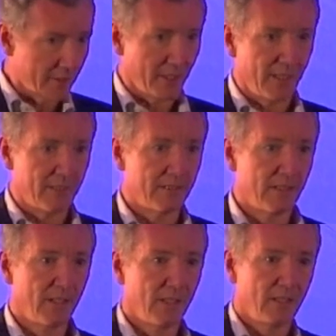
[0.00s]
aid.
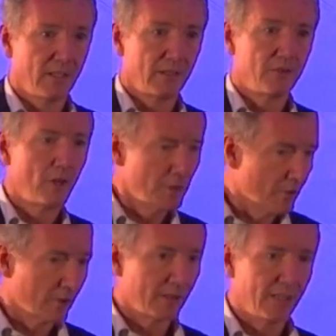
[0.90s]

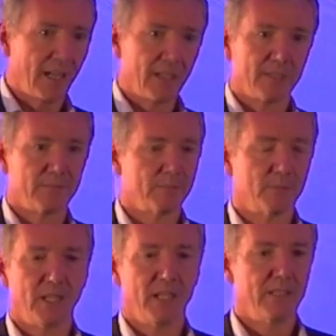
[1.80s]
You look at Ghana.
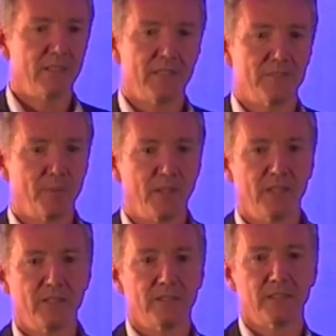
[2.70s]
Ghana has
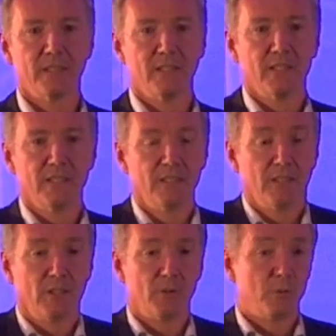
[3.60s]
been,
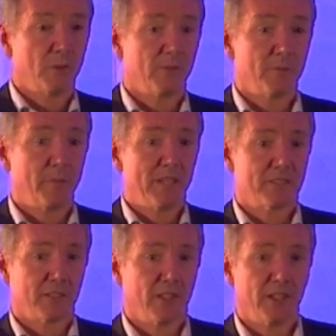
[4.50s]
you know, one of the
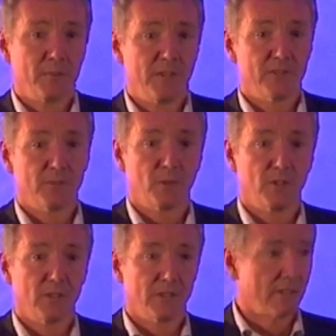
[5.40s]
best economies in the
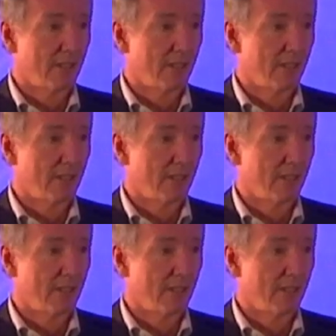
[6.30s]
world